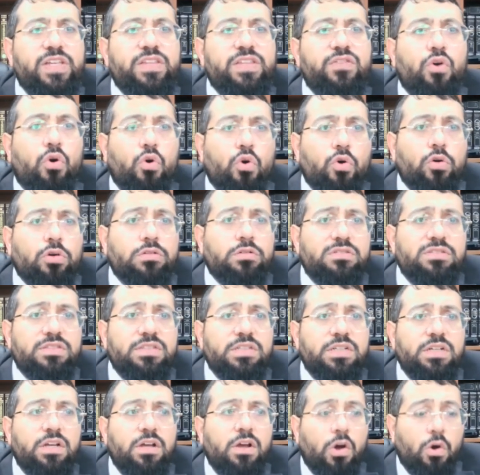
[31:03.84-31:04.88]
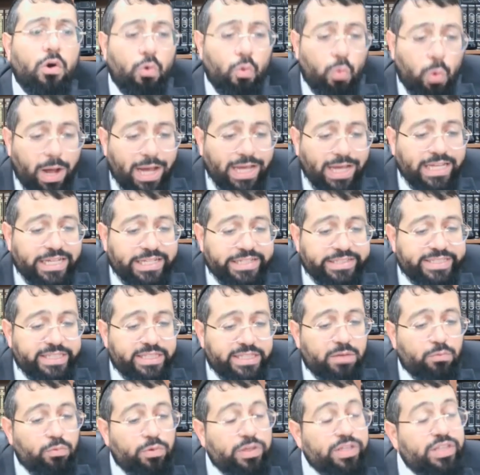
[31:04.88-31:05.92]
using the horns, why is
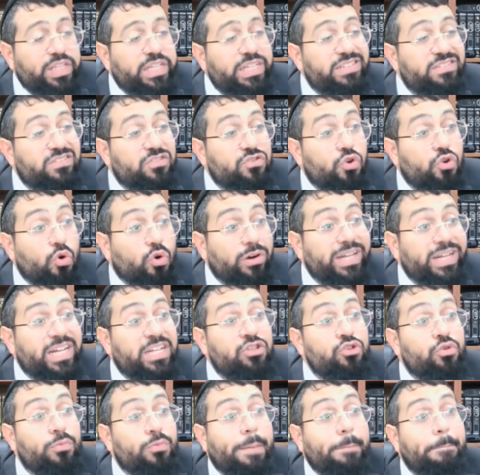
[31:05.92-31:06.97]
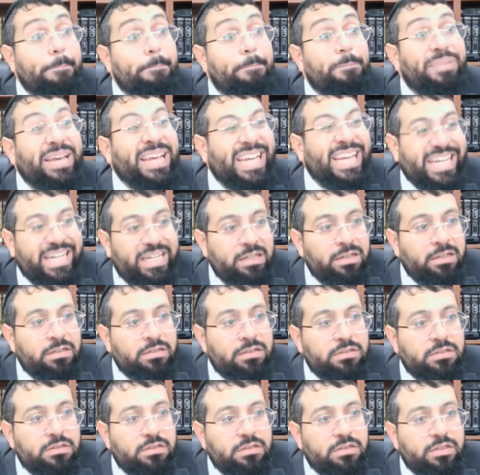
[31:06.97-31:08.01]
it that when he's goring a human being,
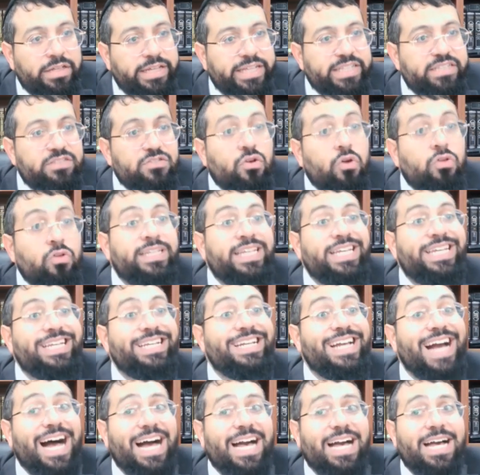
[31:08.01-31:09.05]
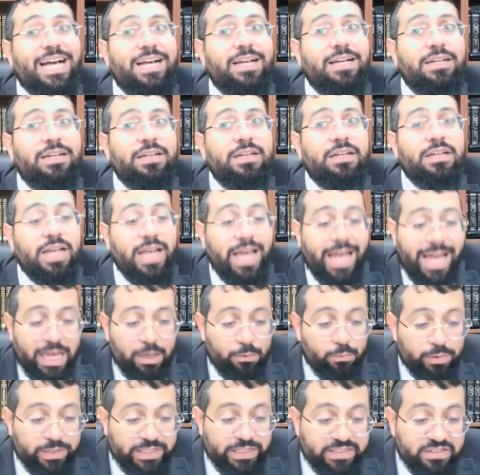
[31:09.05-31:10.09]
it's called kiigach?
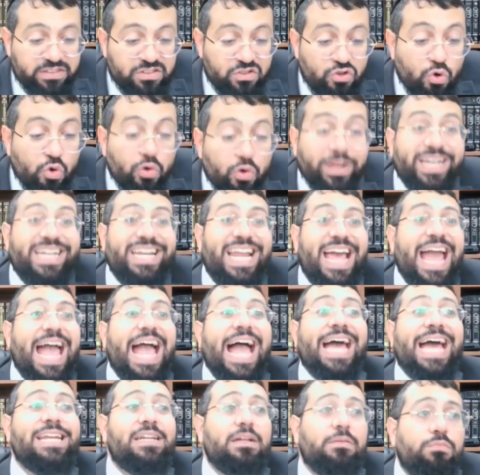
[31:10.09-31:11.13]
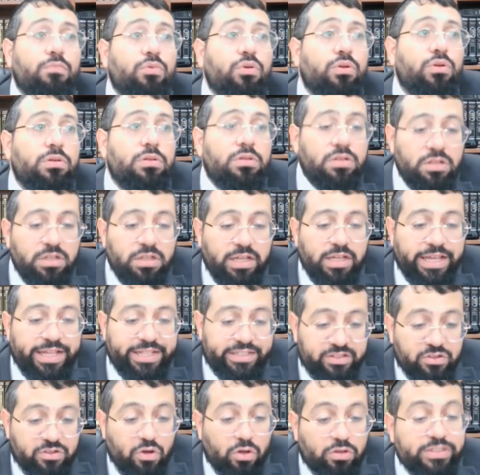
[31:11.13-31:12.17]
And when he's goring an animal,
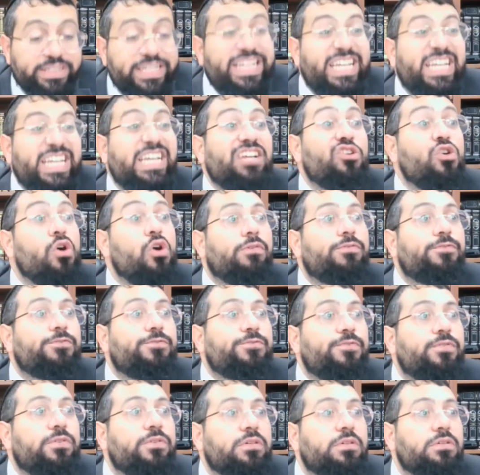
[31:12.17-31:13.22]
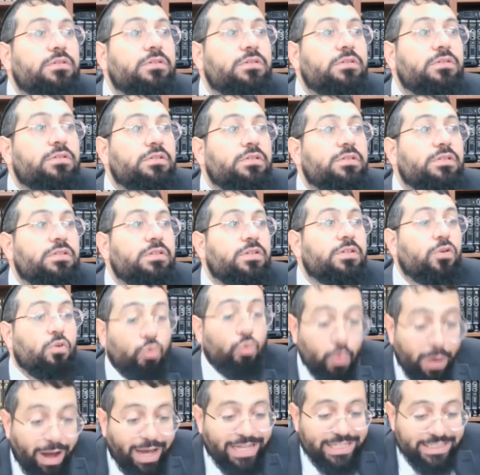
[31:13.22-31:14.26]
it's called kiigof.
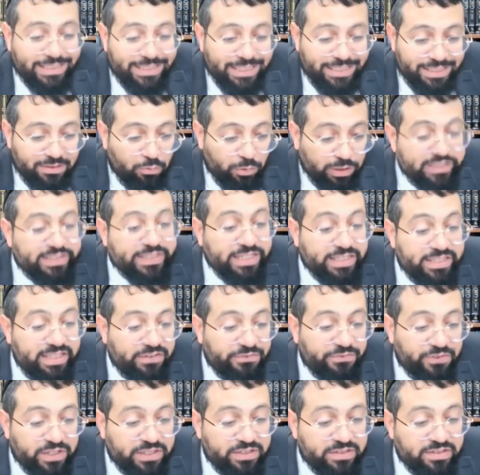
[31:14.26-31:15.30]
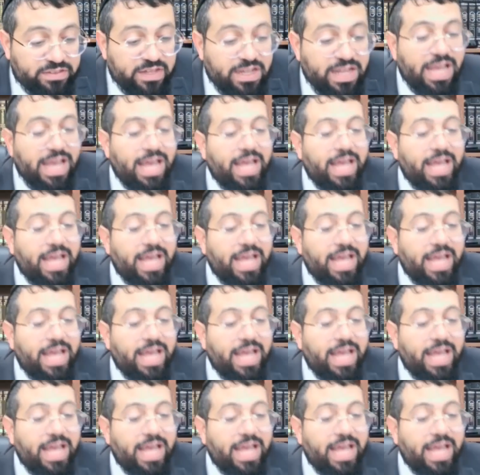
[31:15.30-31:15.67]
Why is it? What's the difference?